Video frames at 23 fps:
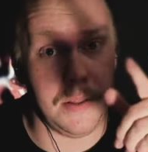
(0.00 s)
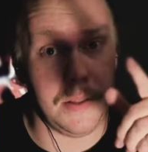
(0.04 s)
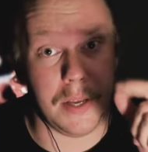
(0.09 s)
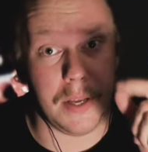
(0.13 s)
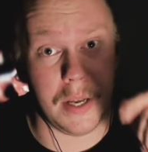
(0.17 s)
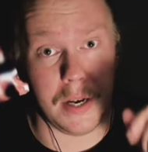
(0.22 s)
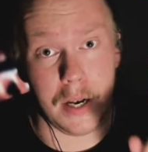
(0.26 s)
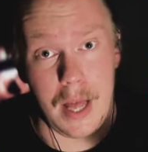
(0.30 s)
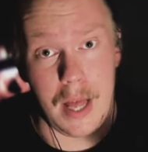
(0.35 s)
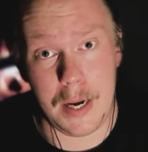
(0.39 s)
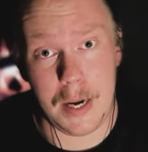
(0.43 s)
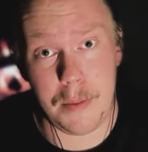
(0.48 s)

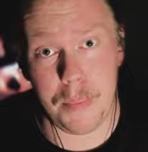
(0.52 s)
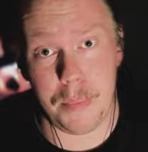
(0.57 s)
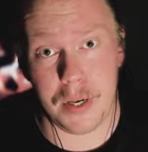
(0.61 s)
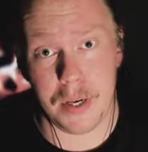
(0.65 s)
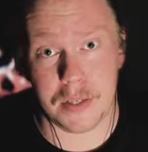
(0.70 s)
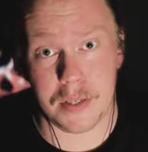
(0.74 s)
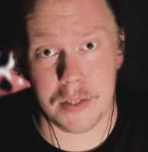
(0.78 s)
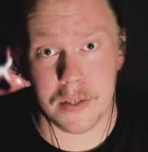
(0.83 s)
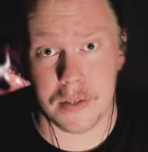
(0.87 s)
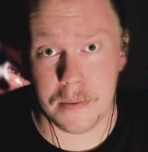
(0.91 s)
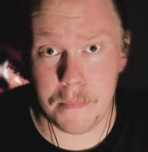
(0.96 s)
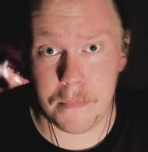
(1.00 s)
that like
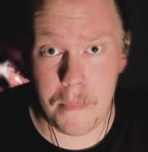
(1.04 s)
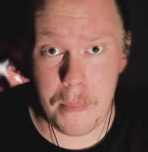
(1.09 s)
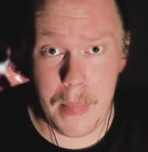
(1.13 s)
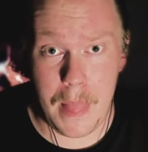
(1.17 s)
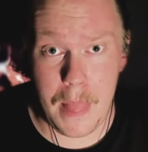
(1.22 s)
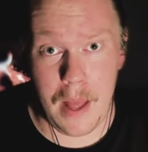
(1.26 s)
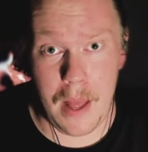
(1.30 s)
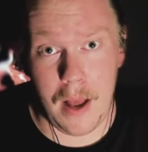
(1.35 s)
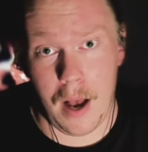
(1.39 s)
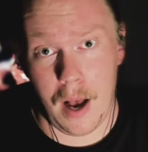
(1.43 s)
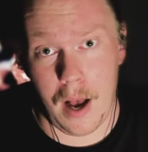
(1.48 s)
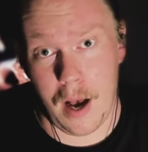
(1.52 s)
button.
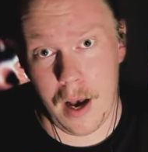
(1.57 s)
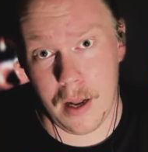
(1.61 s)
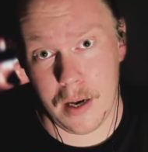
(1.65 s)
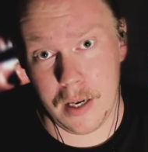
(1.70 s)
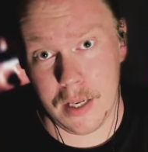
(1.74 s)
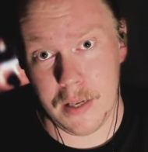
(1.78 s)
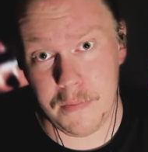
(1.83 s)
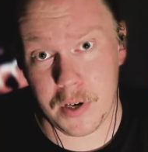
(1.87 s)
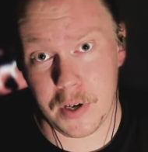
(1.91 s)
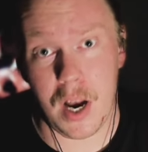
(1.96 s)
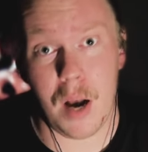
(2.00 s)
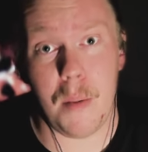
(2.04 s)

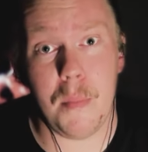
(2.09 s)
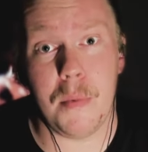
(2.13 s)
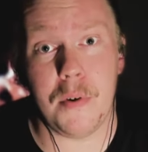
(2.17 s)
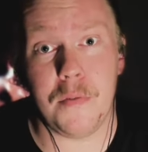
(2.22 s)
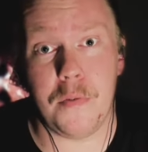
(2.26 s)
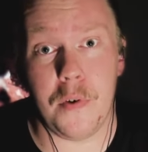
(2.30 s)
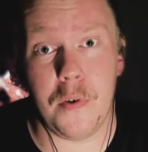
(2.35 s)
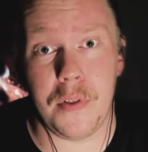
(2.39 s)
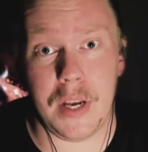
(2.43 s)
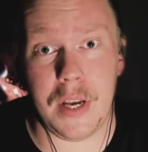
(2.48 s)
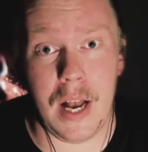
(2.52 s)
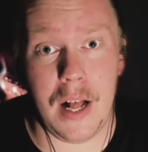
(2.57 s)
Leave a comment
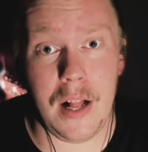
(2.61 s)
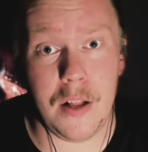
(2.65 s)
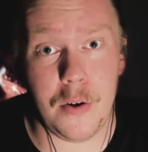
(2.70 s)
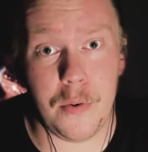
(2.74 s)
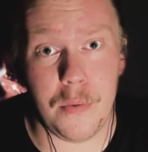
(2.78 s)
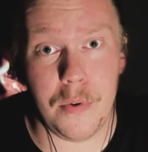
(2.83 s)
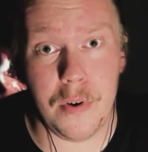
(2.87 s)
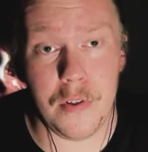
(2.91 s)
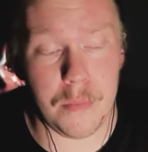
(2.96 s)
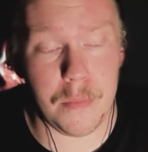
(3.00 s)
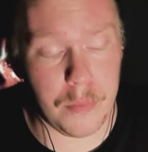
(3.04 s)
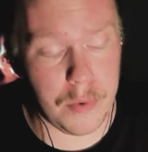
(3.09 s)
for the
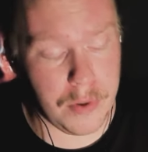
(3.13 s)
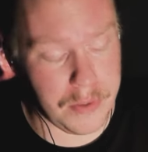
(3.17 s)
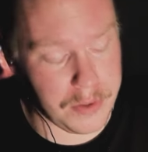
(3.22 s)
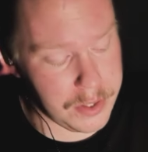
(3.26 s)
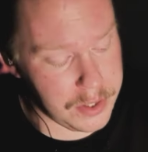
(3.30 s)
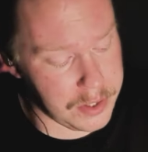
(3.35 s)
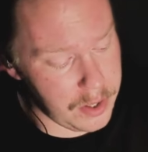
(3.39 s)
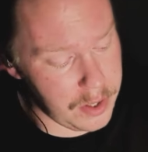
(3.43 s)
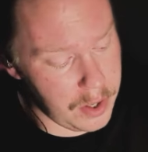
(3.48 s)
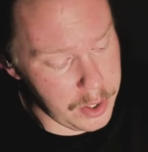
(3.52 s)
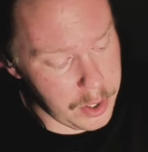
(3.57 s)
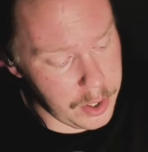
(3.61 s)
algorithm with a
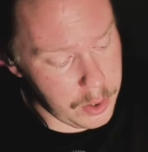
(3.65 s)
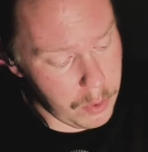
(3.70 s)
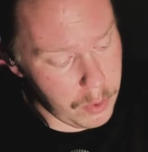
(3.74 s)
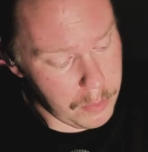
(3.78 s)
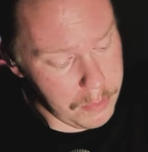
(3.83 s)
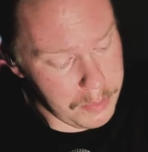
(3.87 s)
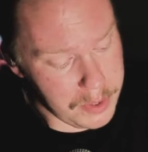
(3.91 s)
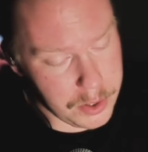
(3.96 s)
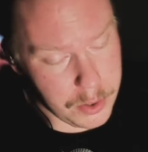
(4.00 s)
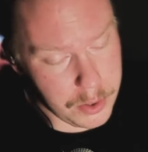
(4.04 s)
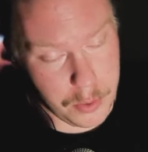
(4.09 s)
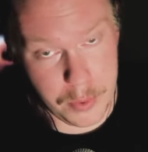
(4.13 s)
song you want
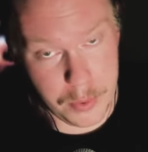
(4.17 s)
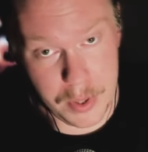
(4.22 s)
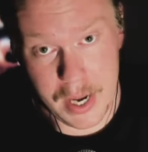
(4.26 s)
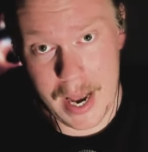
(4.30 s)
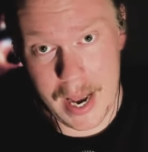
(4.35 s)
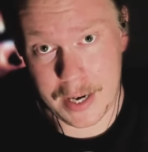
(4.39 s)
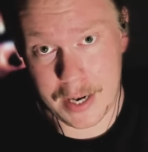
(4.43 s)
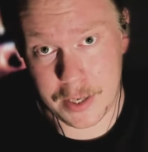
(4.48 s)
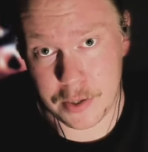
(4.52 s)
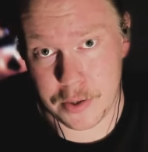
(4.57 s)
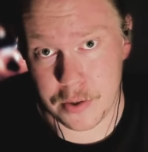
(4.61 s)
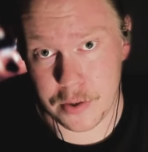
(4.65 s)
me to
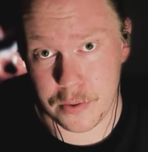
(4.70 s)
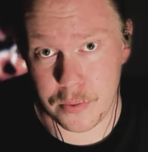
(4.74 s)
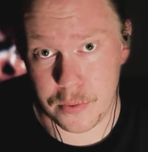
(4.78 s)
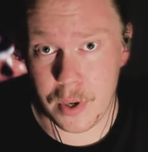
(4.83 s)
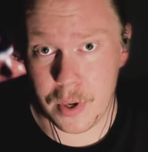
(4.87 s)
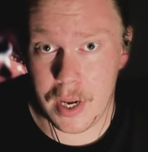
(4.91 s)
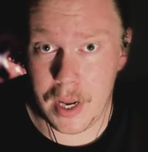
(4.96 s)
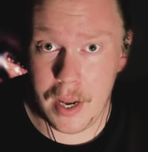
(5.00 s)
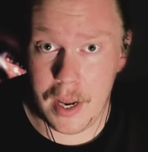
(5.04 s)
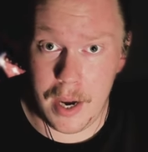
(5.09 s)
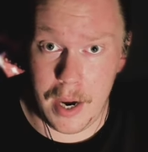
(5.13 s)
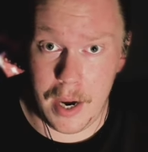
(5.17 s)
react to.
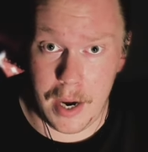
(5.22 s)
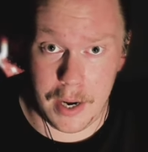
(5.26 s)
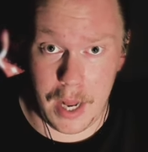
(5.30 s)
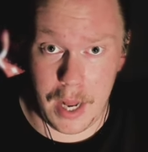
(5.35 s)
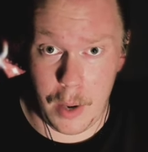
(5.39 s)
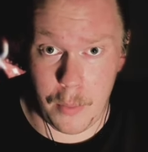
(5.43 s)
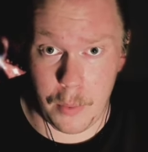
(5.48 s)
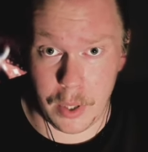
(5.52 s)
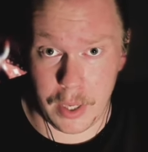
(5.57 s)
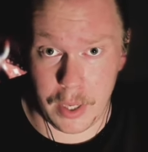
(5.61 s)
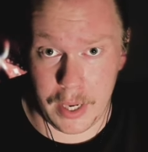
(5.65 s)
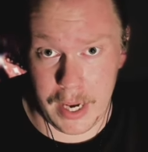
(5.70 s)
And I
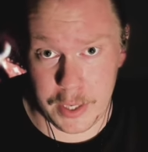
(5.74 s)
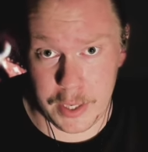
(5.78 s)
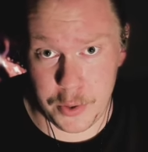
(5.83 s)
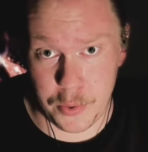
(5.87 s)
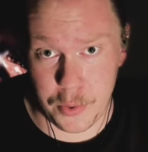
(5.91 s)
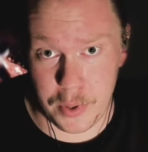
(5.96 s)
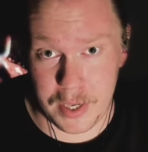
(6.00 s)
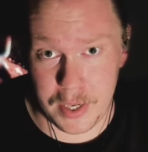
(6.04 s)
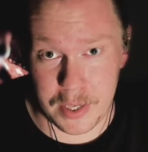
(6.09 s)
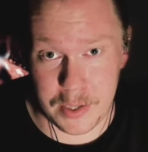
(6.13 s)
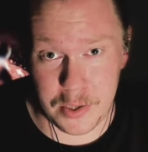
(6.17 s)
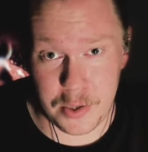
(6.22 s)
will get
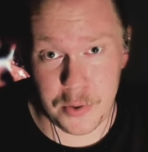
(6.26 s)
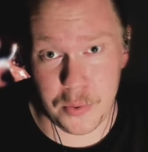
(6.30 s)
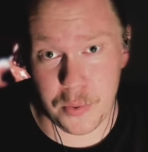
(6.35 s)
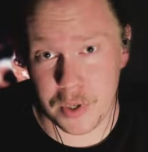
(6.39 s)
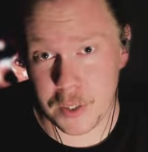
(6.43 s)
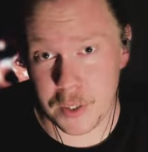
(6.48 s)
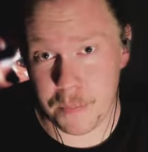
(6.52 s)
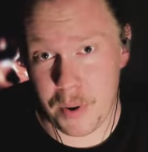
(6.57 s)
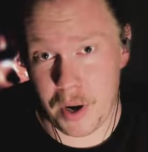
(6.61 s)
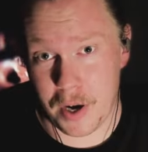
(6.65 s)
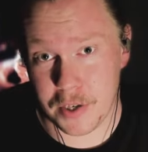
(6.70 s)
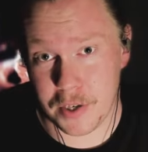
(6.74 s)
to it as soon
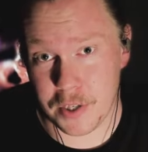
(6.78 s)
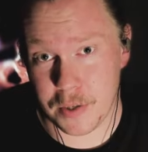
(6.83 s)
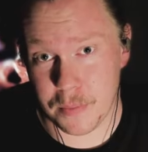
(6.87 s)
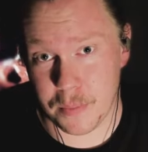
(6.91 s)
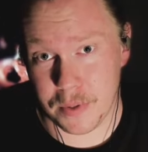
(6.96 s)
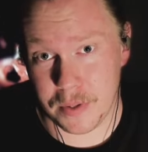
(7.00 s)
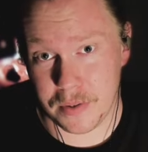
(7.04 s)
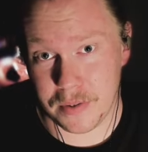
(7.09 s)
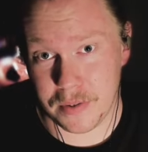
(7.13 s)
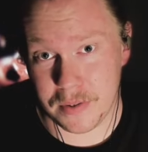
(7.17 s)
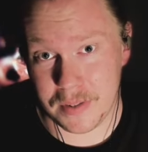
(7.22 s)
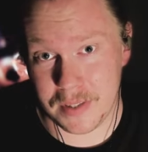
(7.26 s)
as
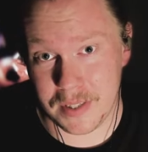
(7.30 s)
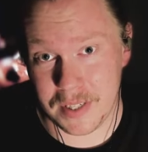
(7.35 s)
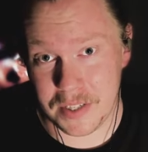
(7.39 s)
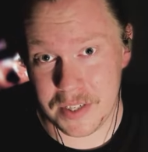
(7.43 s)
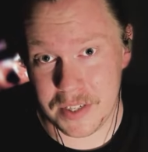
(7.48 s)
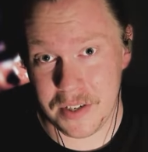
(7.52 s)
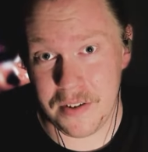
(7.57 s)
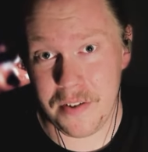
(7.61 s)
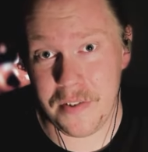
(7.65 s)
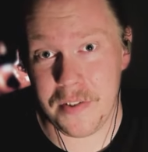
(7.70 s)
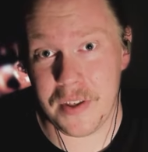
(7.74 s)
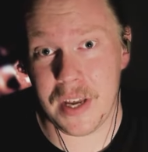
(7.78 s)
possible.
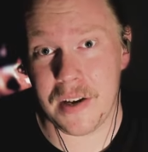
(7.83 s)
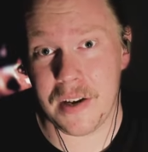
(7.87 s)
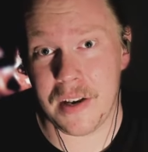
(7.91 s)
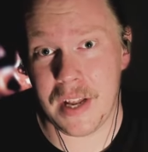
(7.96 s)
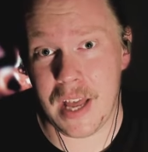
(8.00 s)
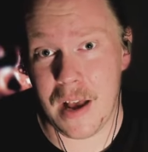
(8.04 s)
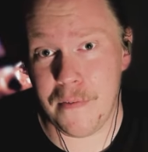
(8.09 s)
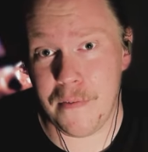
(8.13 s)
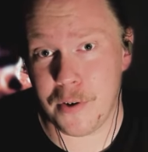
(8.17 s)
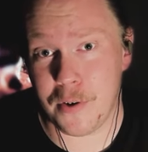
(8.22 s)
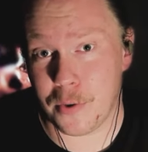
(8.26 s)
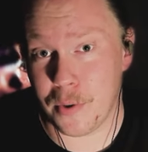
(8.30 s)
Until then,
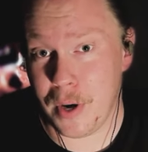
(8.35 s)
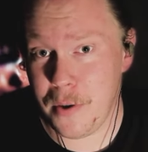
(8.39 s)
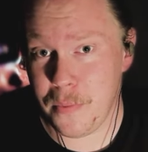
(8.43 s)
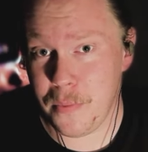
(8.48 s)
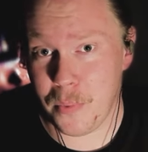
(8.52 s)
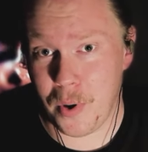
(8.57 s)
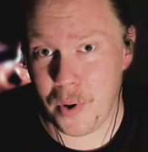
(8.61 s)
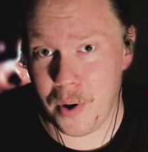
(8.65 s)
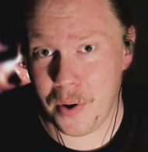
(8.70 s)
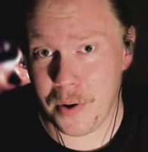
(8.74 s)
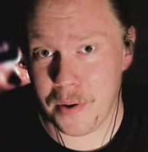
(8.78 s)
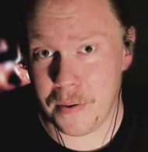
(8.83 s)
have a great
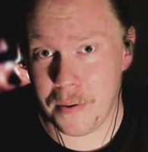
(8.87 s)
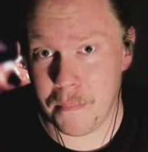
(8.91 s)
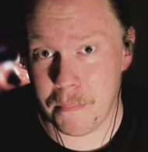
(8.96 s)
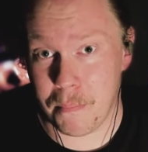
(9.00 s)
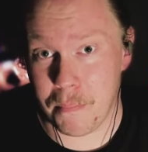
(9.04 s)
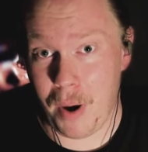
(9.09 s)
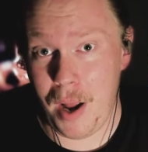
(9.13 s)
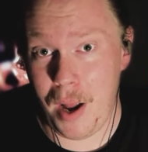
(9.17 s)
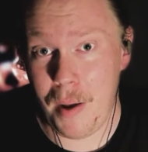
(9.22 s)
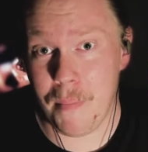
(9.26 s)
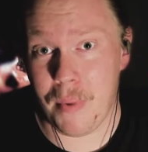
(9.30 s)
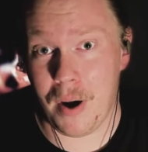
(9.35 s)
one.
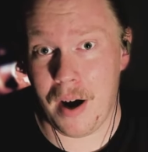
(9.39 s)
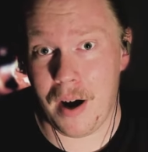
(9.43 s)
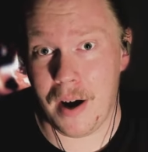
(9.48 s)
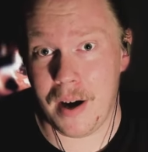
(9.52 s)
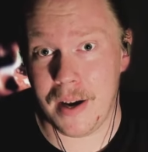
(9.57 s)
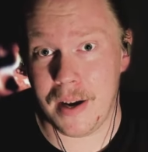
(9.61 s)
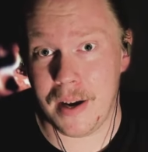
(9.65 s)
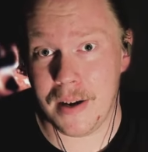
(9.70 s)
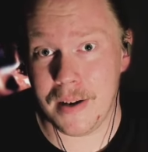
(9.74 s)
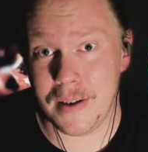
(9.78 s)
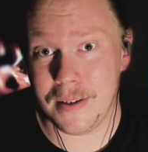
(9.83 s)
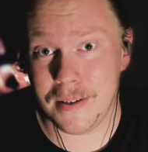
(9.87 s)

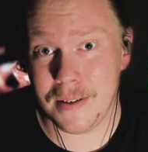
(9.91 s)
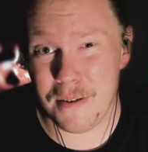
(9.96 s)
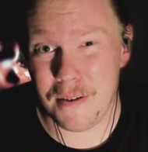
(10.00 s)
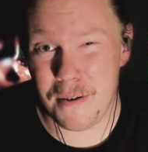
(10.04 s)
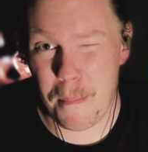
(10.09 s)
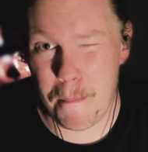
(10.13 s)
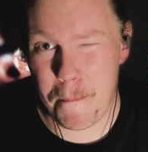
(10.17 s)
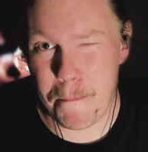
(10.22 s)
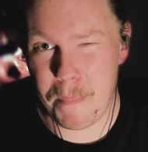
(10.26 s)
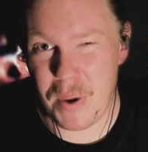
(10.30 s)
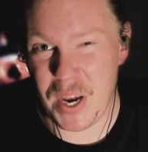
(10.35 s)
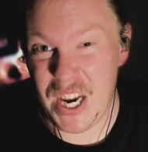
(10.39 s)
Bye-bye.
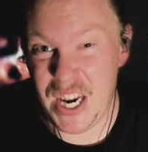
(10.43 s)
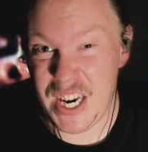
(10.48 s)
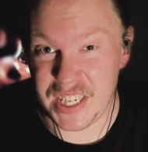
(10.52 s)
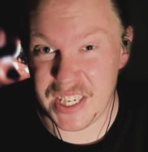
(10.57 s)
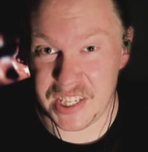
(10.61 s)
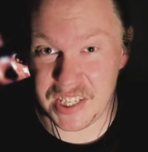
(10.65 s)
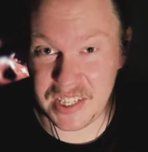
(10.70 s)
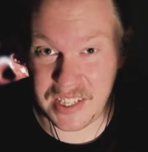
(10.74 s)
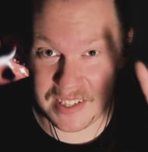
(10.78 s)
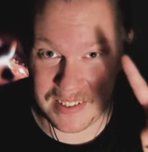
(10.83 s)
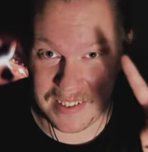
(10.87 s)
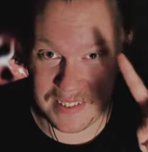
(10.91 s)

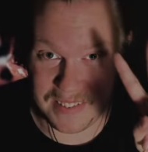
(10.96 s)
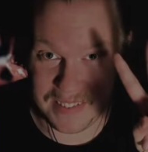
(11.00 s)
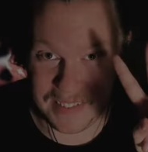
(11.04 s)
Peace.